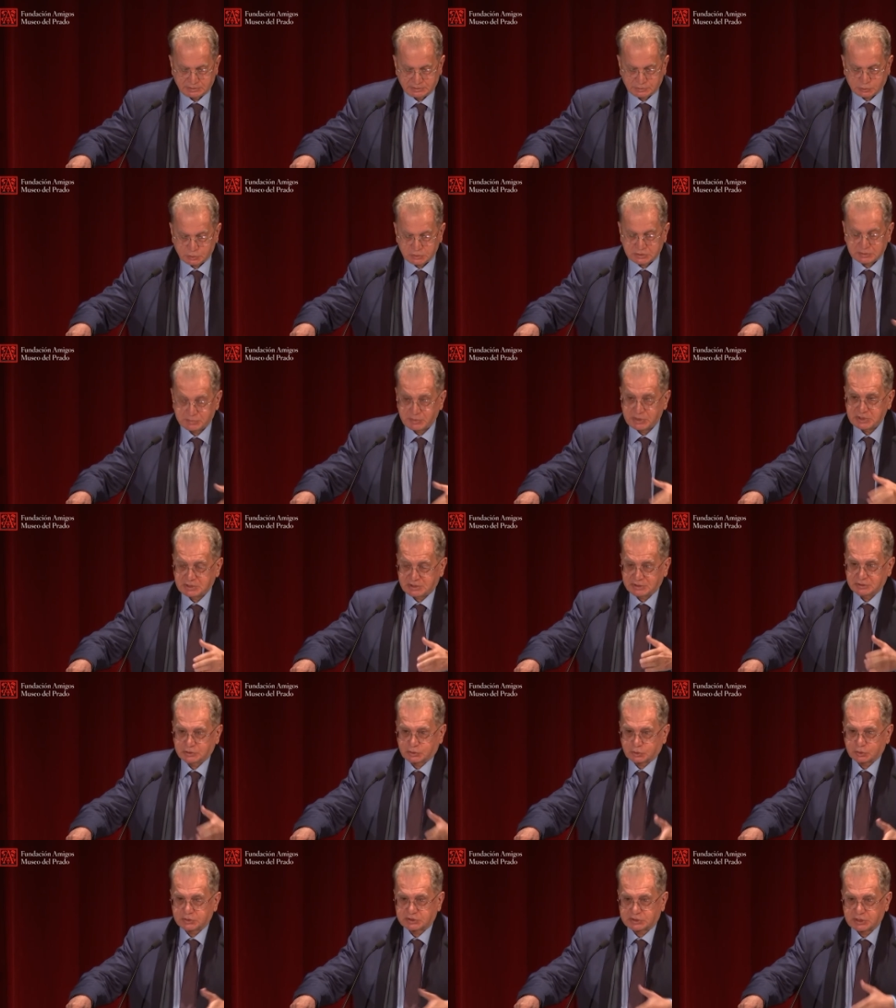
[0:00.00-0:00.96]
To speak
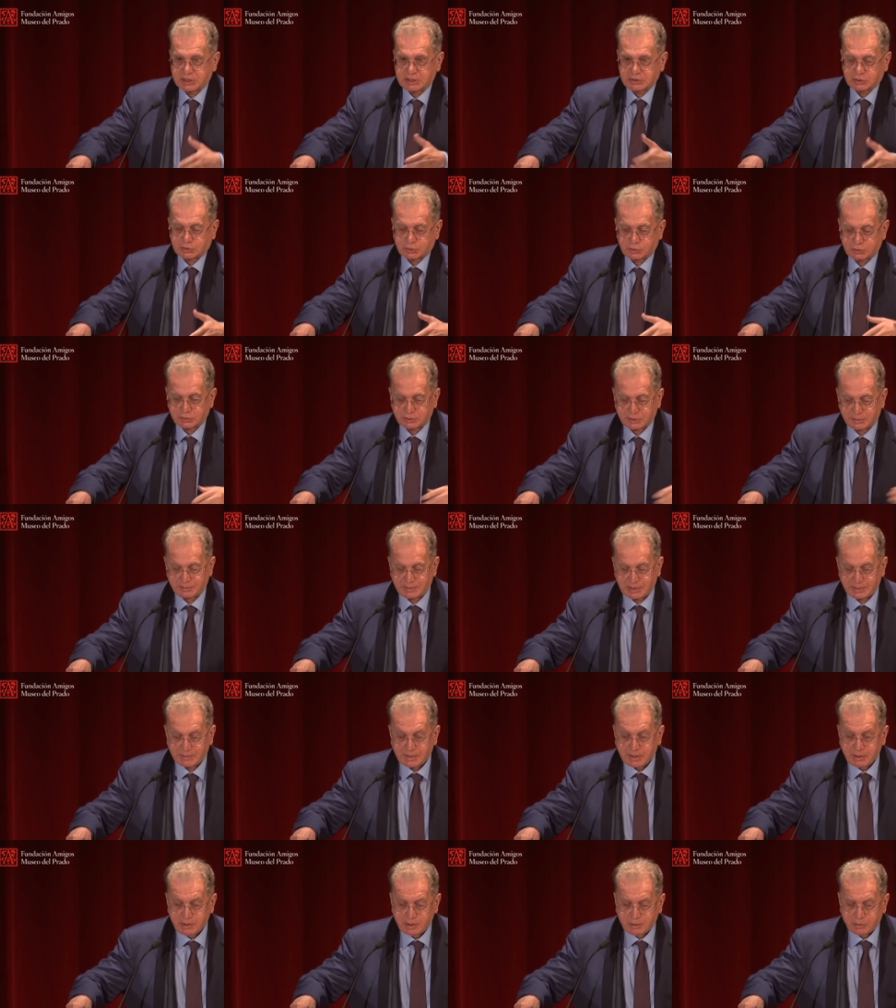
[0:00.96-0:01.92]
and to say, to
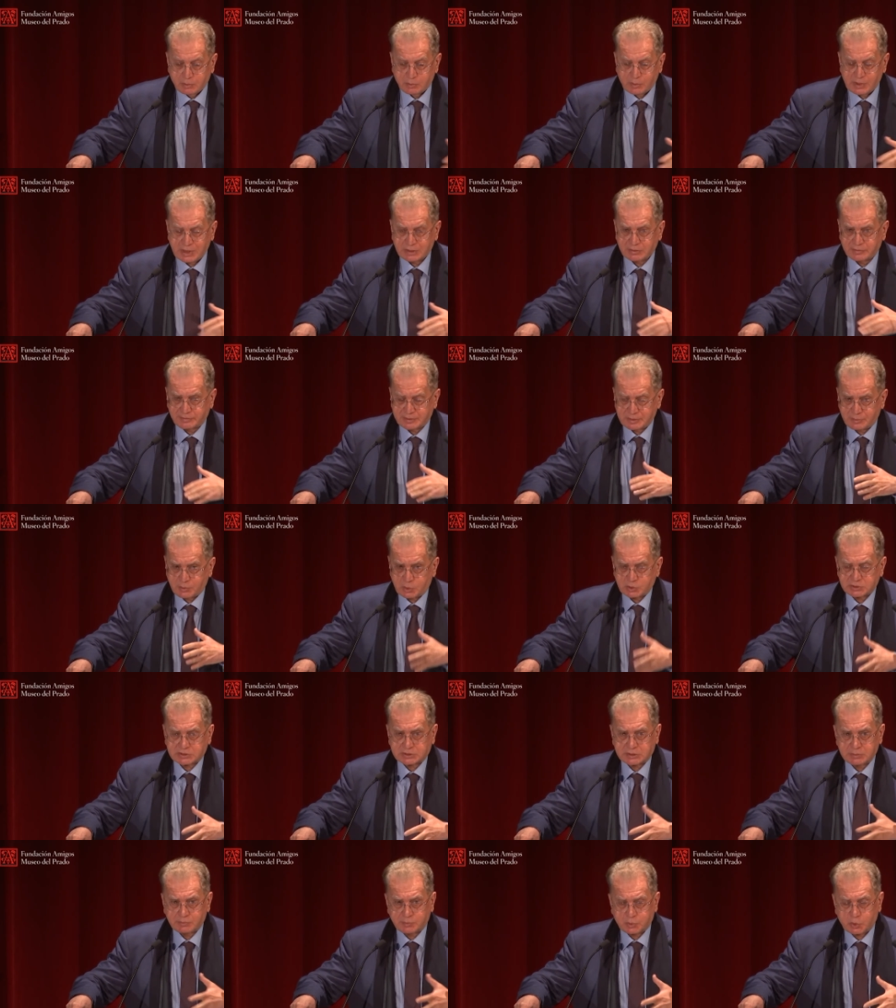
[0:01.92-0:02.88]
remind. One of the
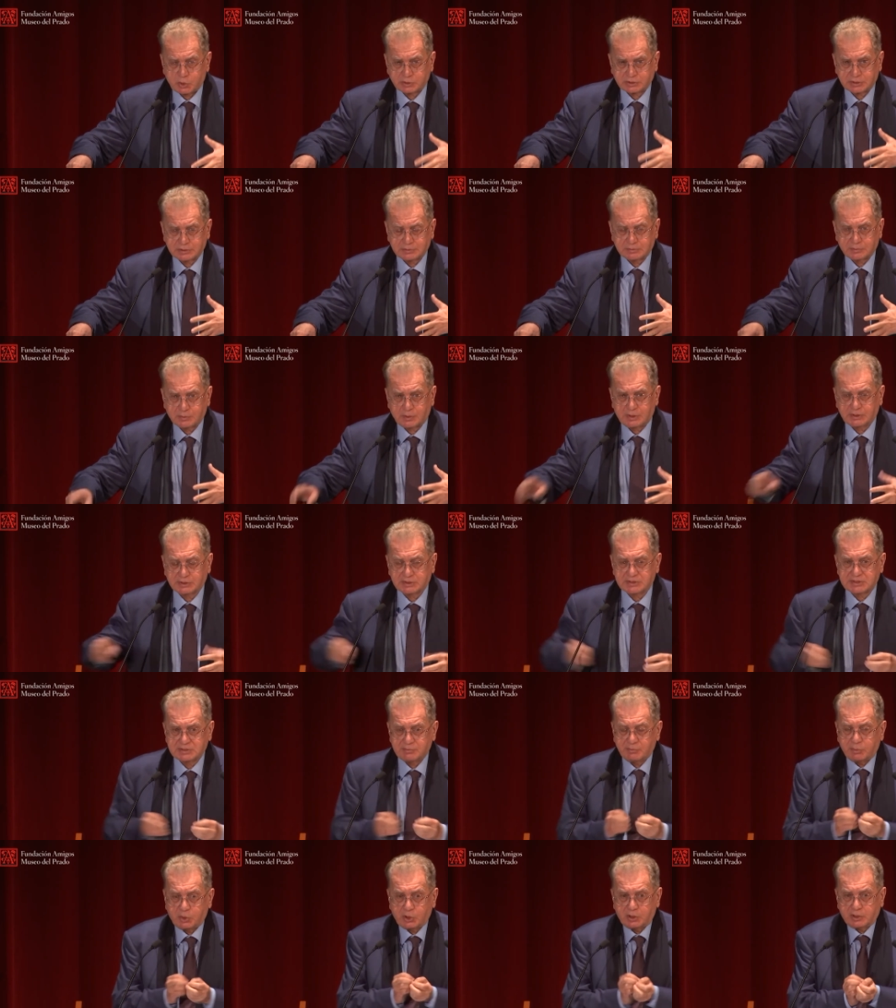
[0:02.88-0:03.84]
most important, well,
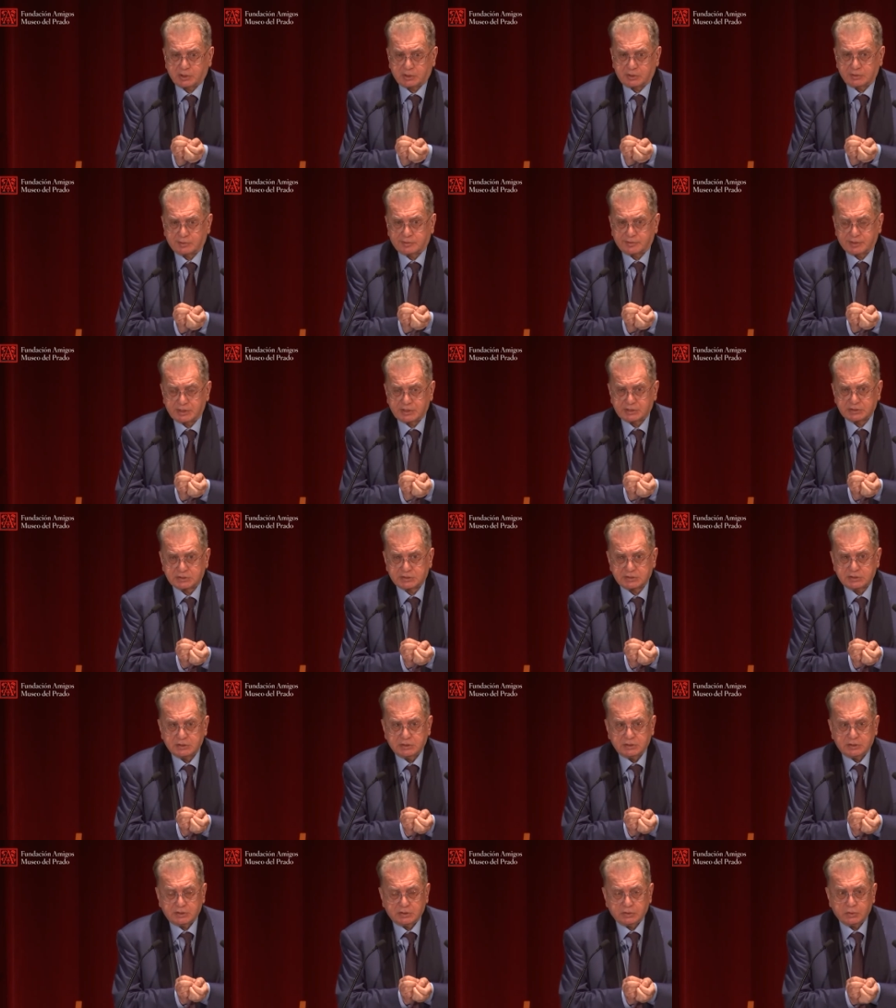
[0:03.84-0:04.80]
symbolical things
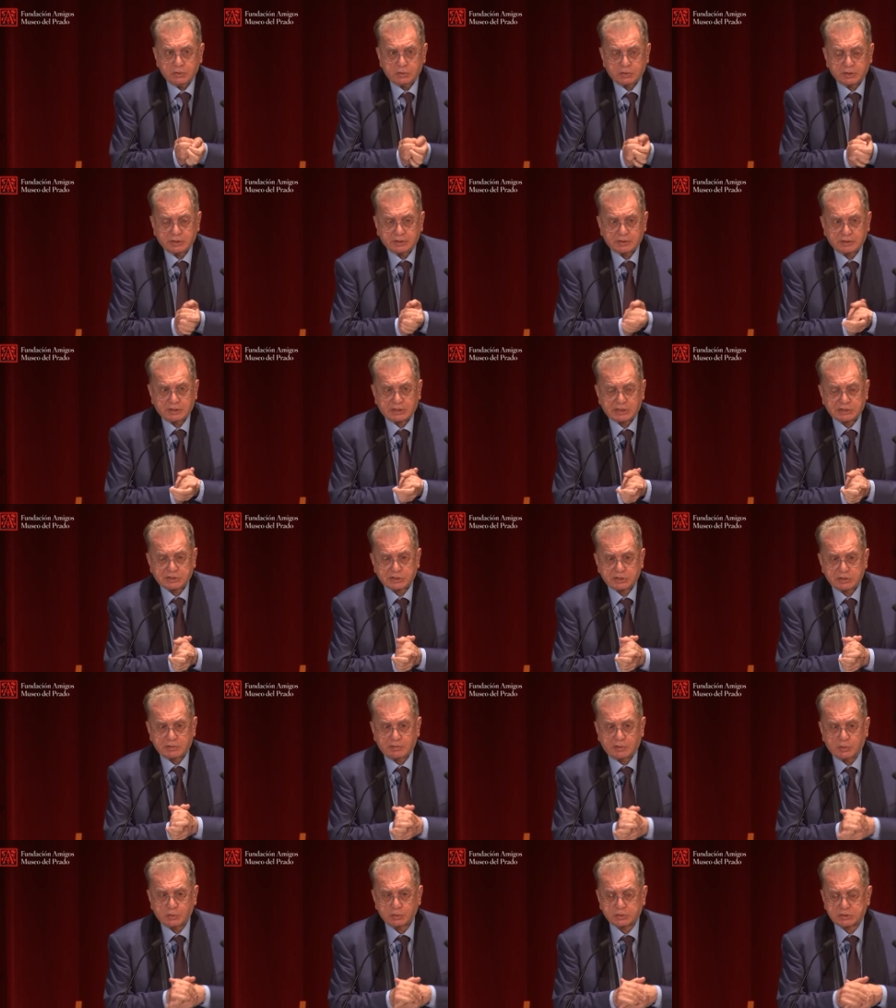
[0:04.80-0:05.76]
during the Russian
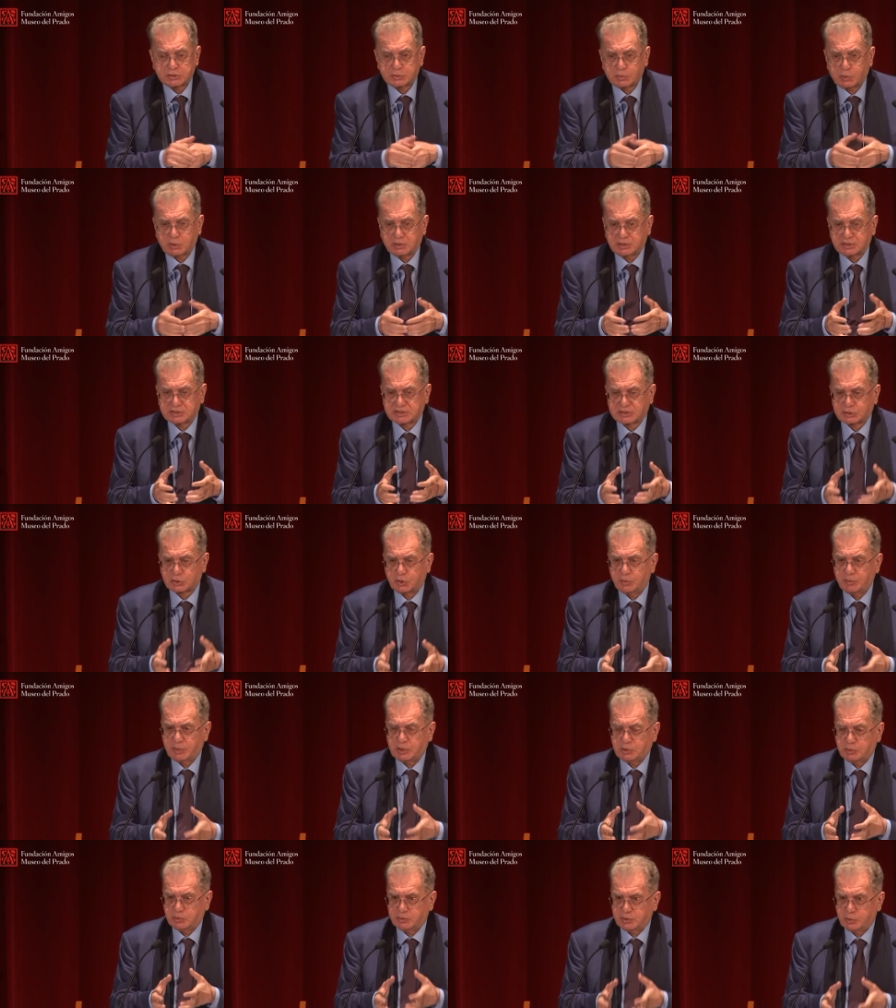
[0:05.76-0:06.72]
Revolution was the
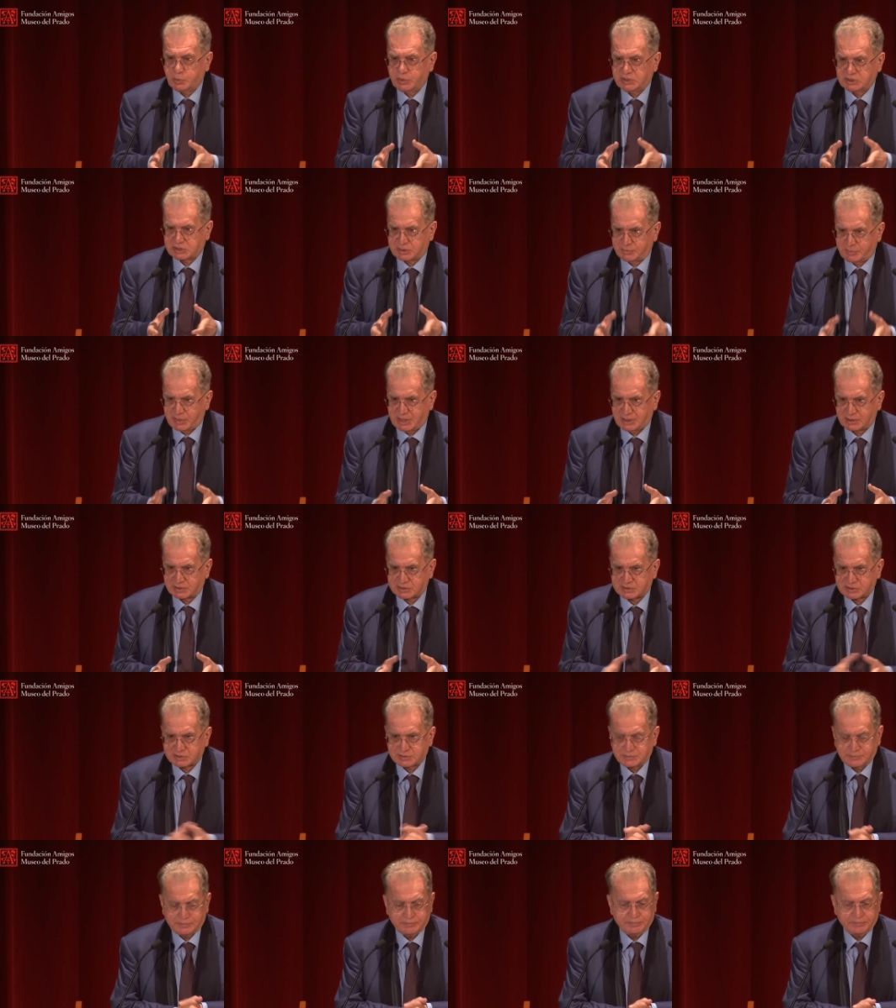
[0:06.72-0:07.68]
storming of the Winter Palace,